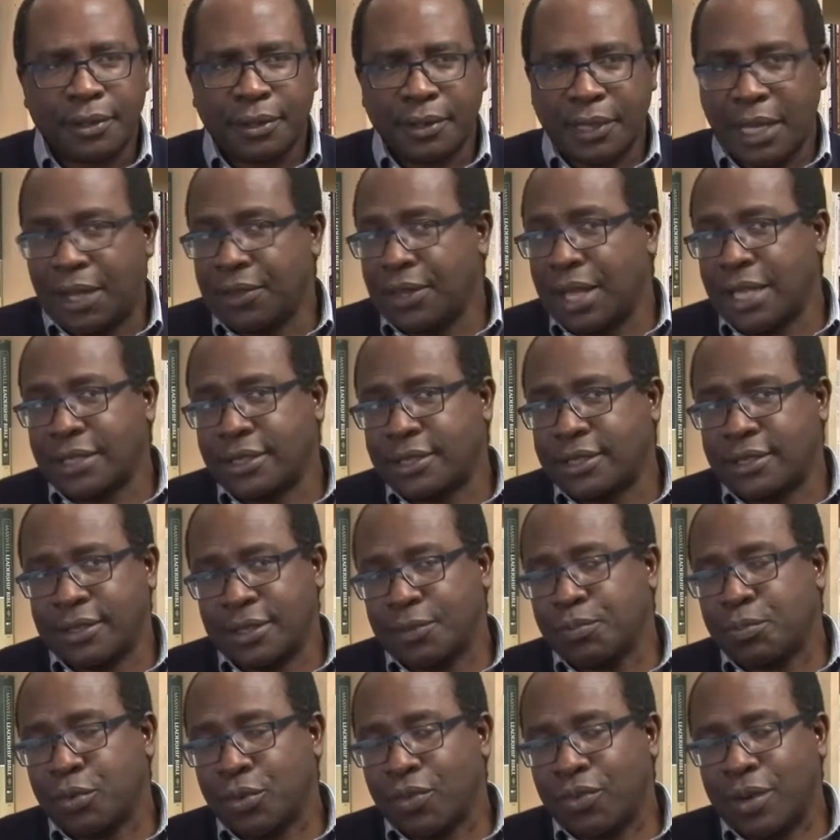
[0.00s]
Now, that's
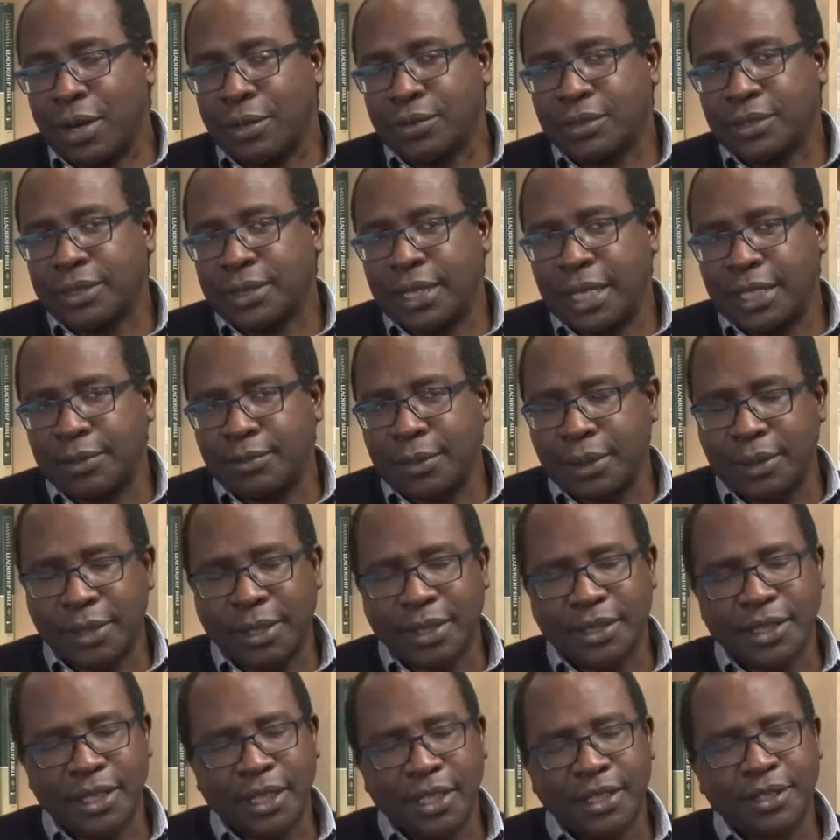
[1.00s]
the profound statement,
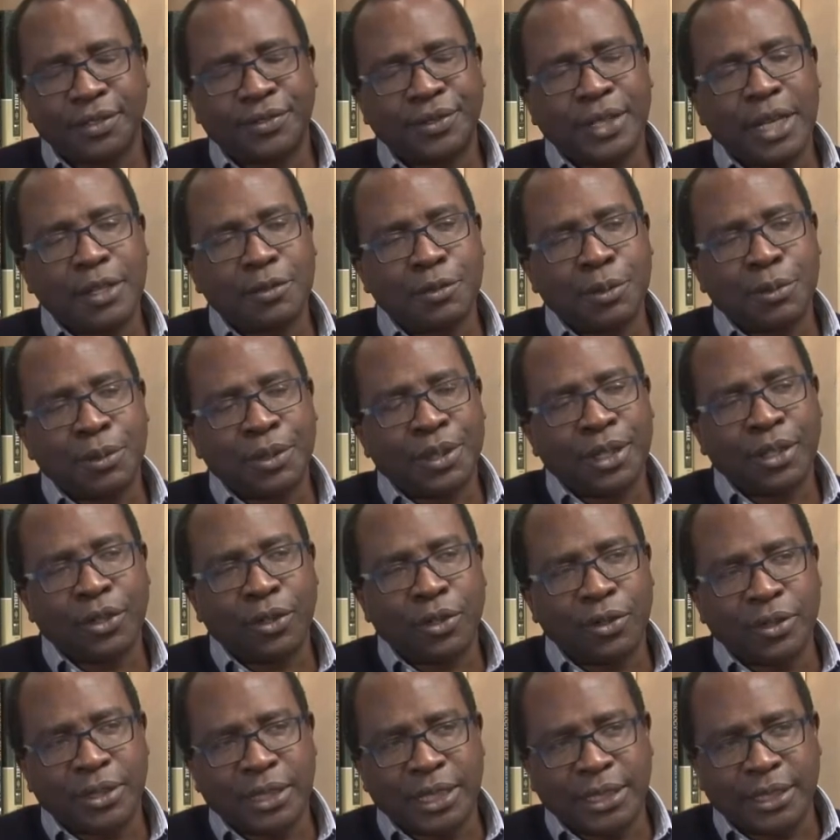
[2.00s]
because a lot of times people think
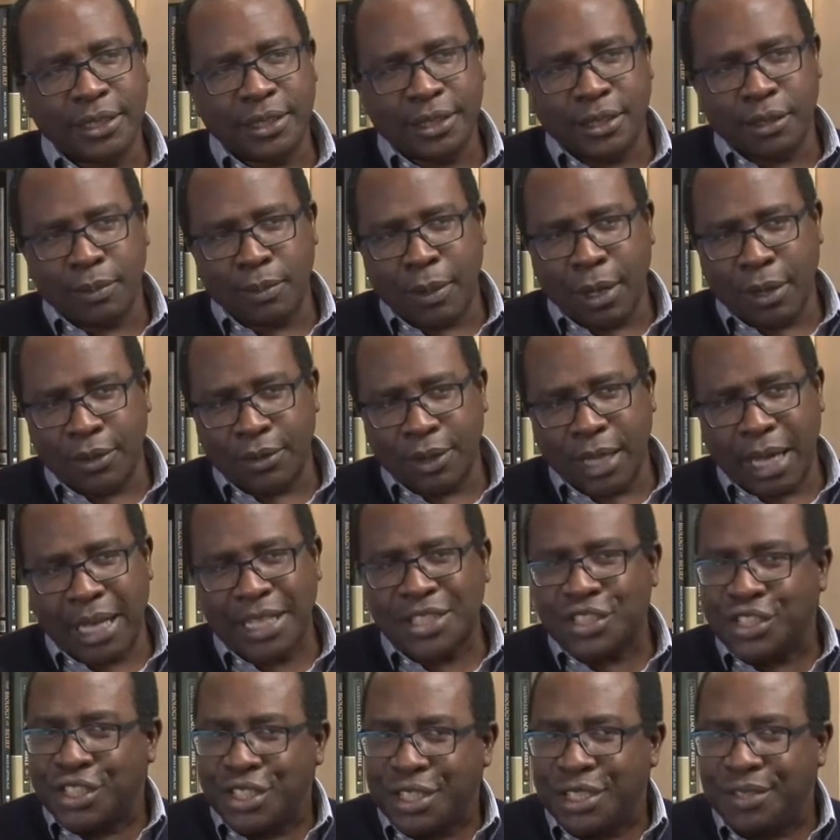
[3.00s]
goal setting is about
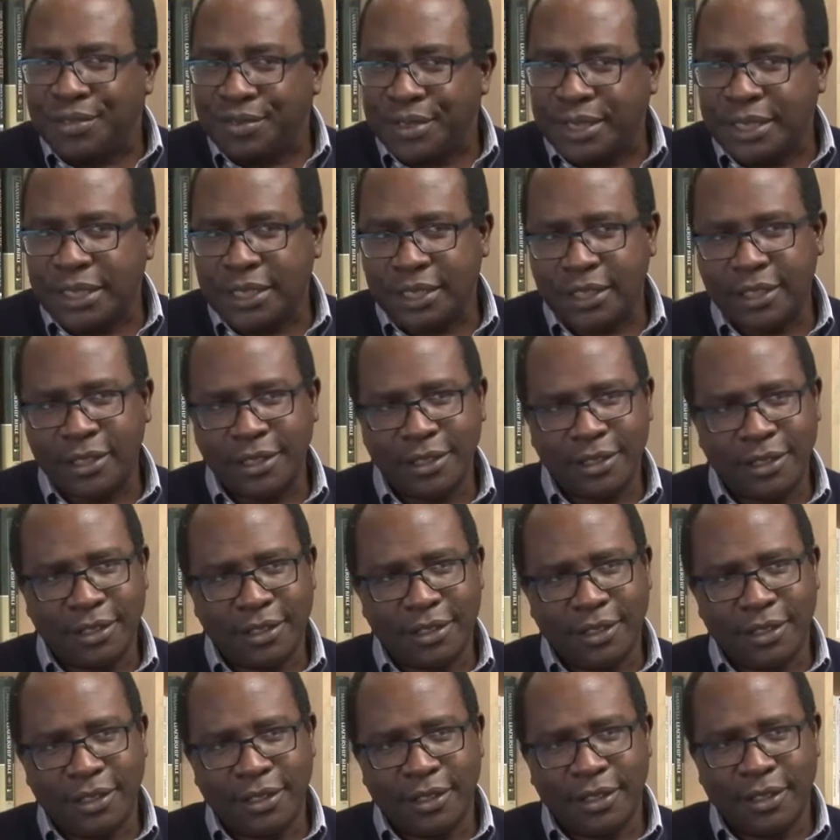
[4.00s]
achieving.
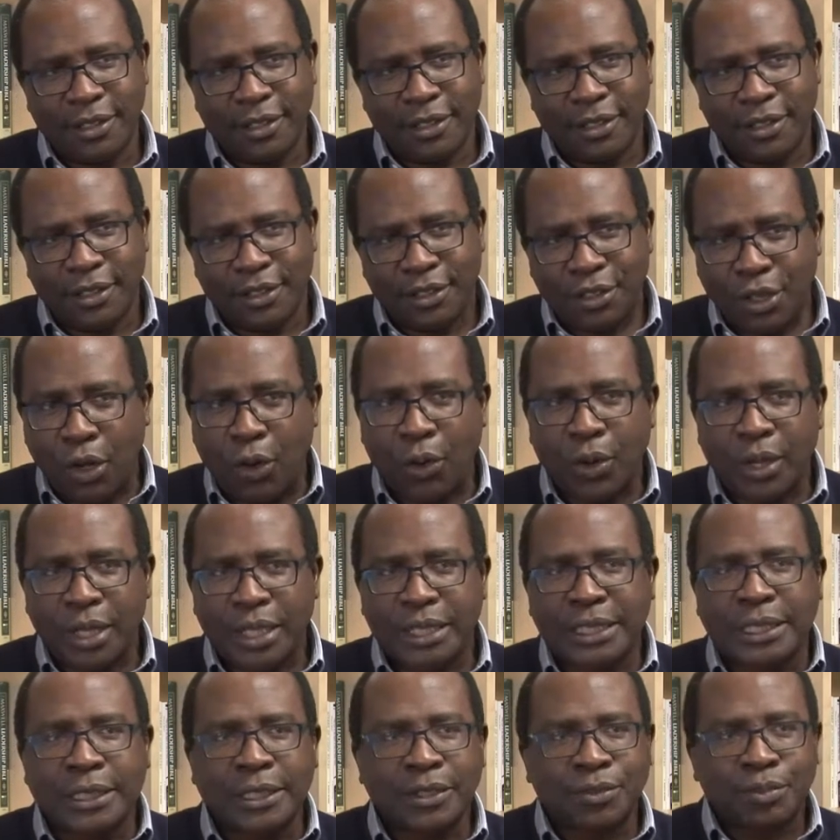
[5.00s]
No,
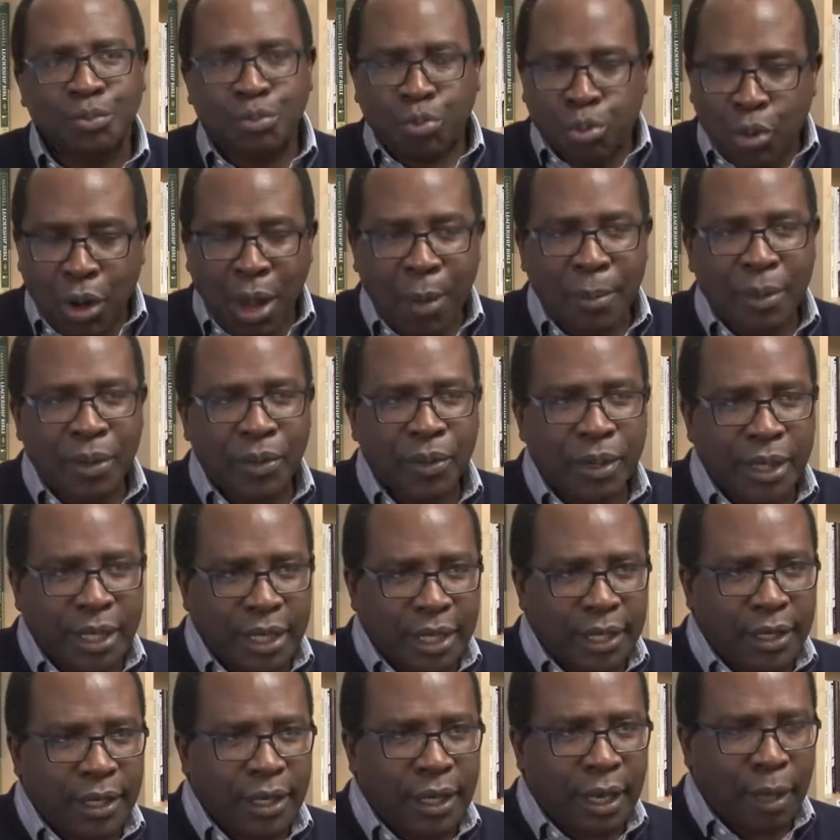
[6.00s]
it is
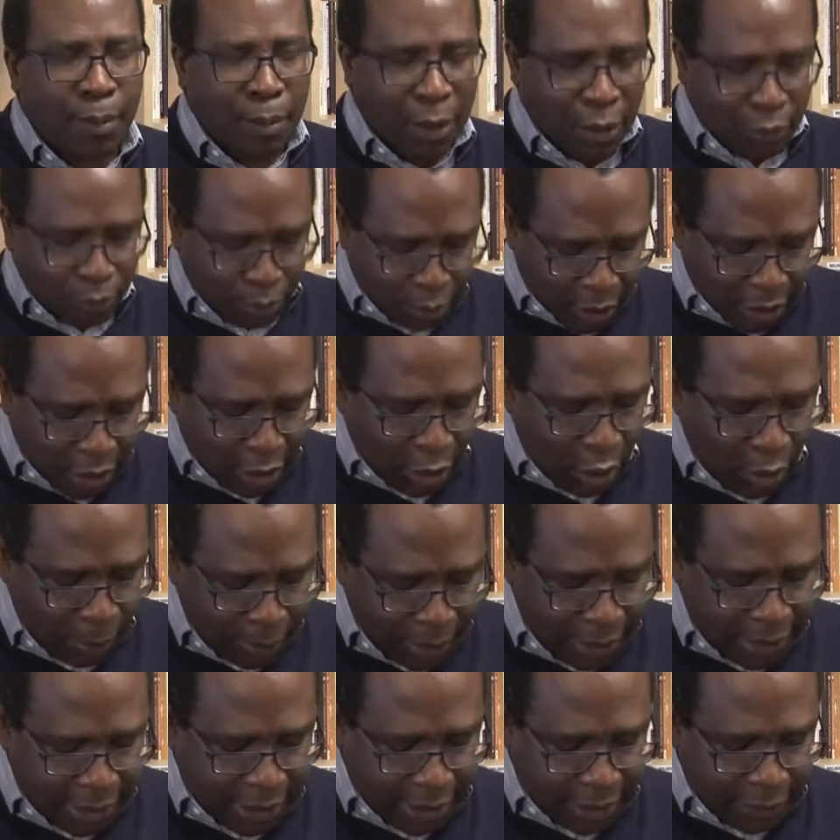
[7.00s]
primarily about
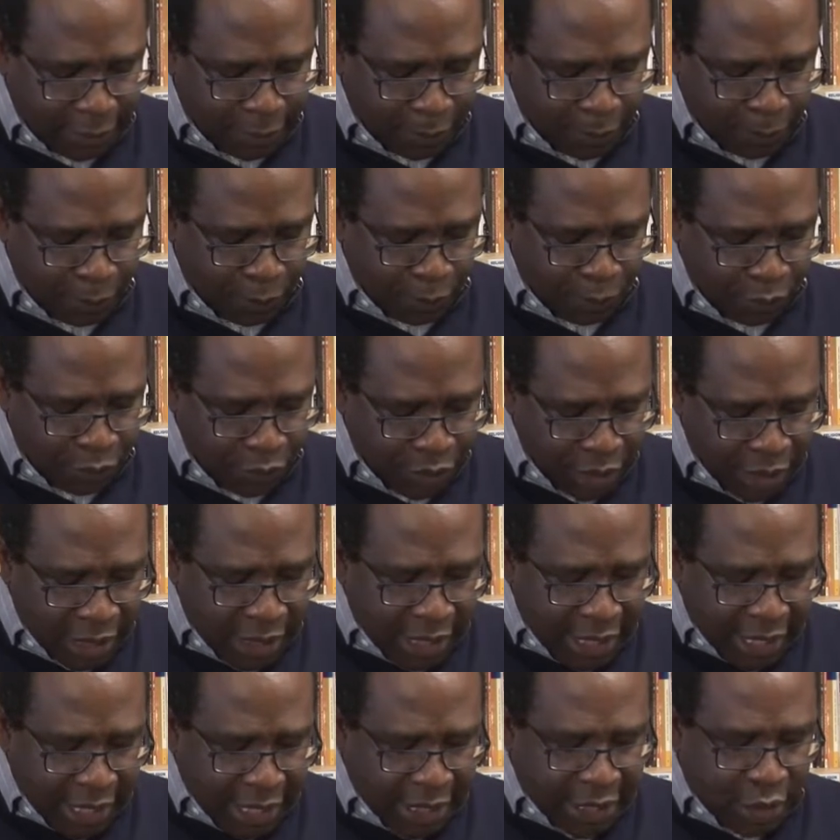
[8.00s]
becoming.
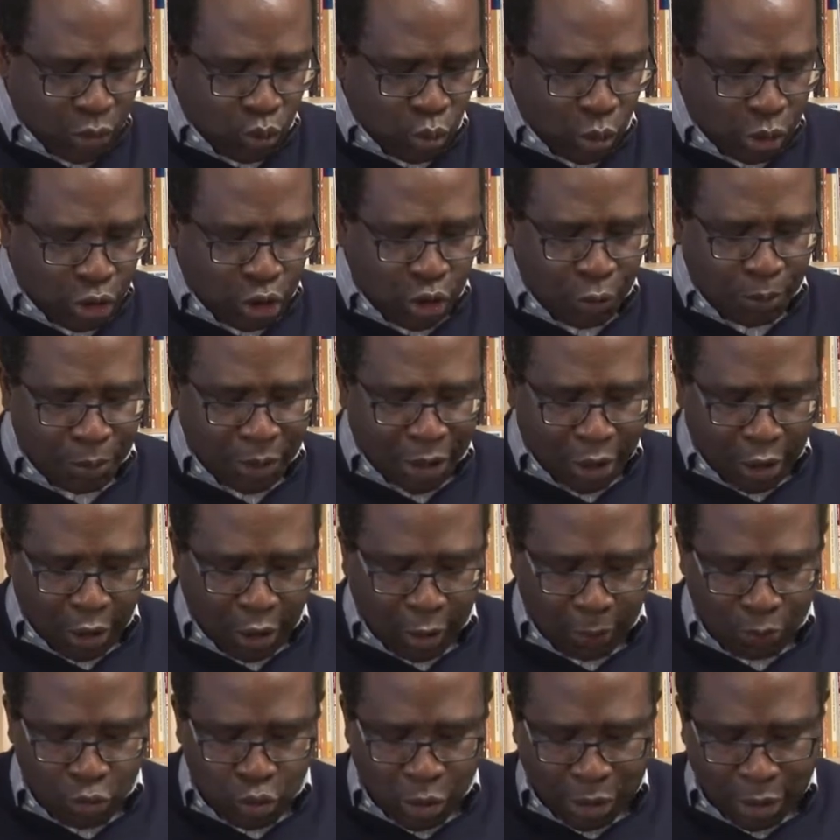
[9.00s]
It is what you
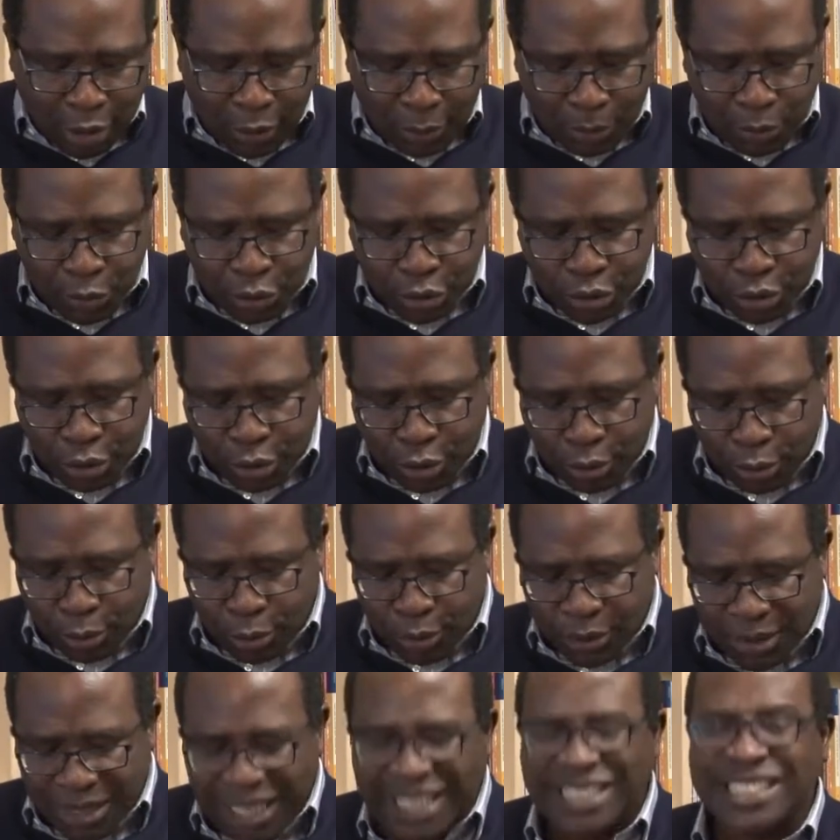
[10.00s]
become to accomplish your
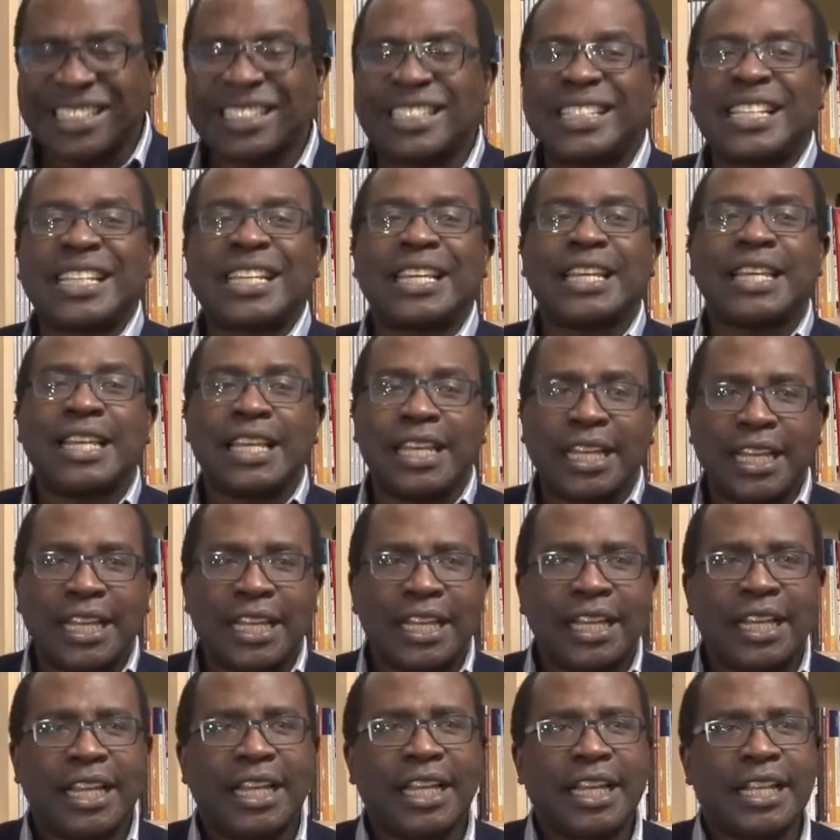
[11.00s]
goals. That is the key
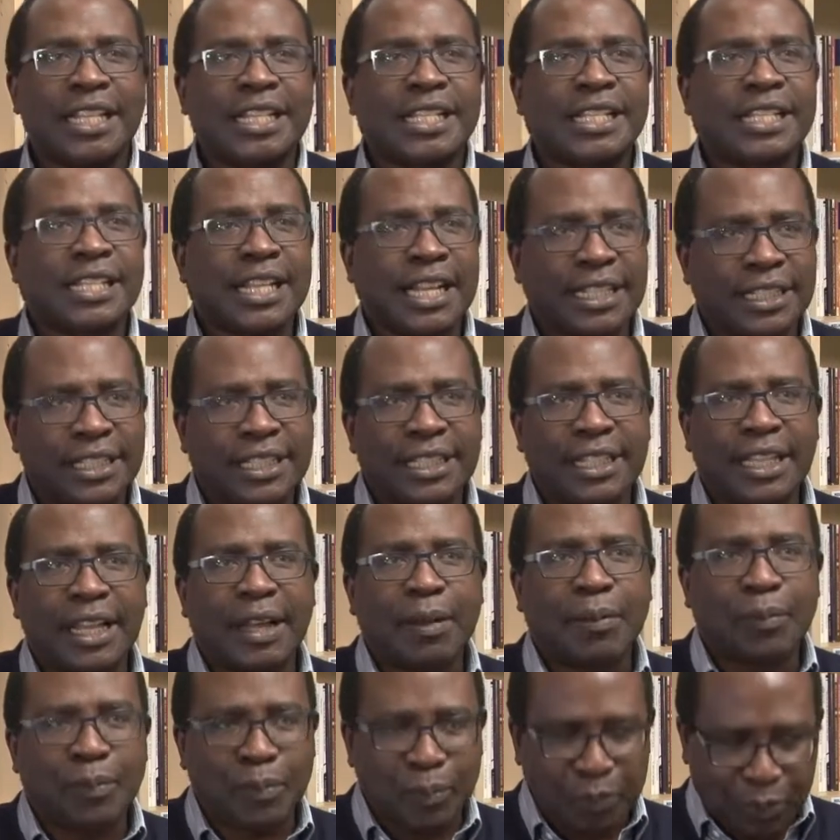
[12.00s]
in setting
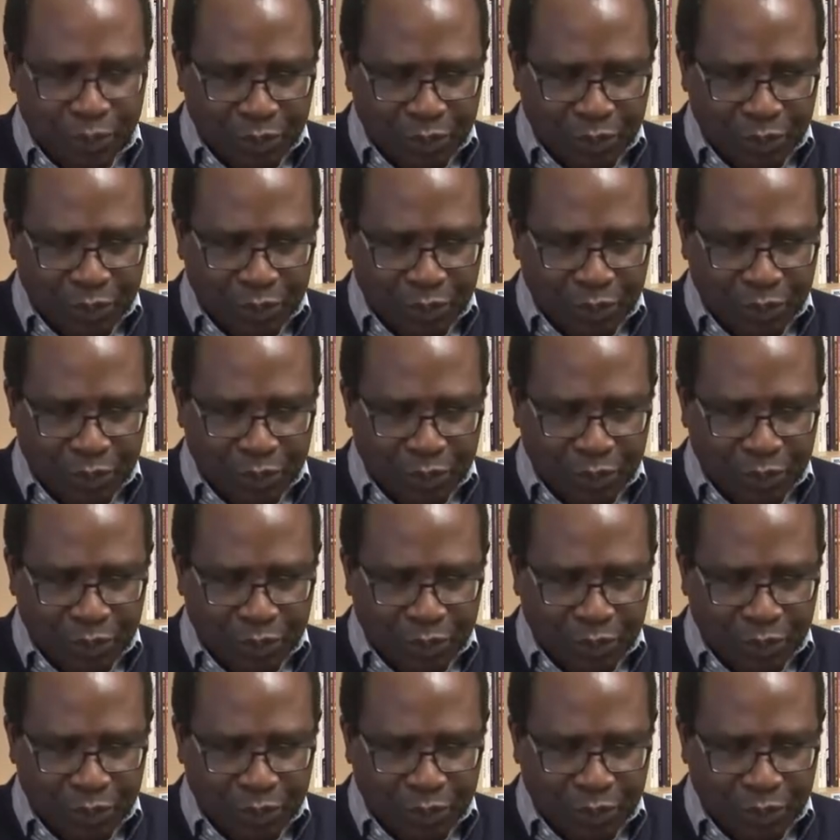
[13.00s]
them.